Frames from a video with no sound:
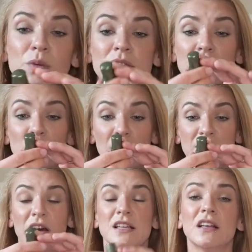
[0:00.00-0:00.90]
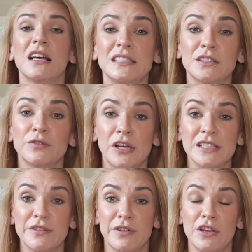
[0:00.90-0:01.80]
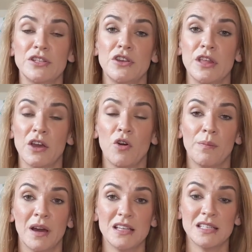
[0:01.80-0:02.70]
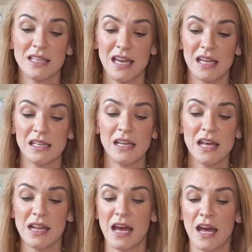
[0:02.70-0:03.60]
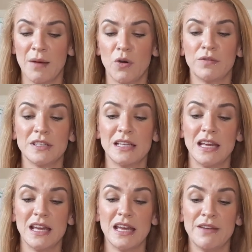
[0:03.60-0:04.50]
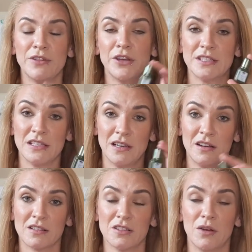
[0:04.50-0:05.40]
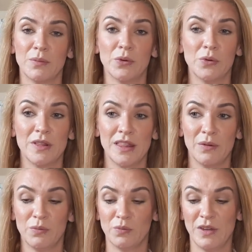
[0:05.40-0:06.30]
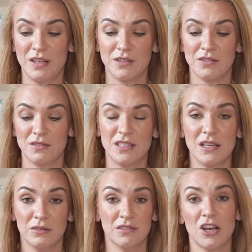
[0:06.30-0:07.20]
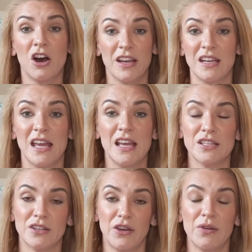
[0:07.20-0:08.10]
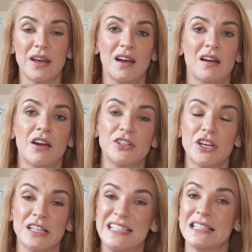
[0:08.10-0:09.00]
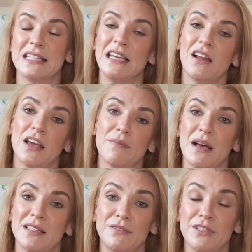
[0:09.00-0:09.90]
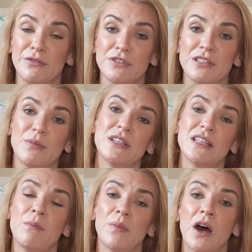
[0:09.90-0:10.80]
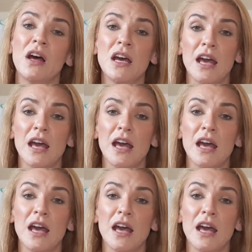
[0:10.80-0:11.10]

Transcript: was quite nice. I did find it very soothing on my skin. Obviously, even though it's a deluxe sample, it's still tiny, so I didn't see like a massive difference in my skin, but